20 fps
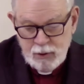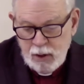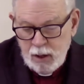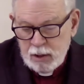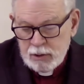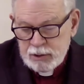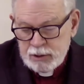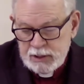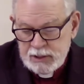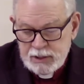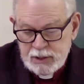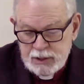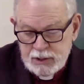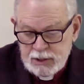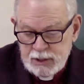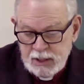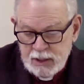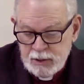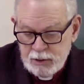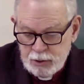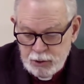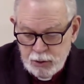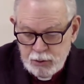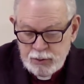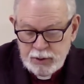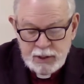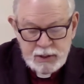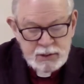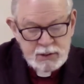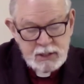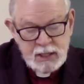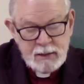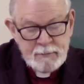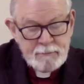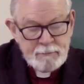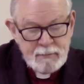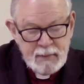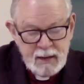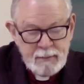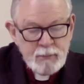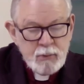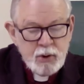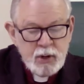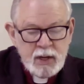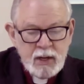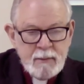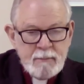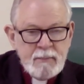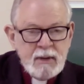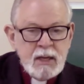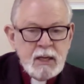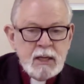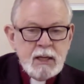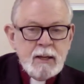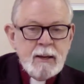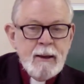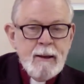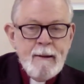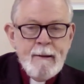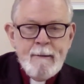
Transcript: all, Jesus said, do this in memory of me.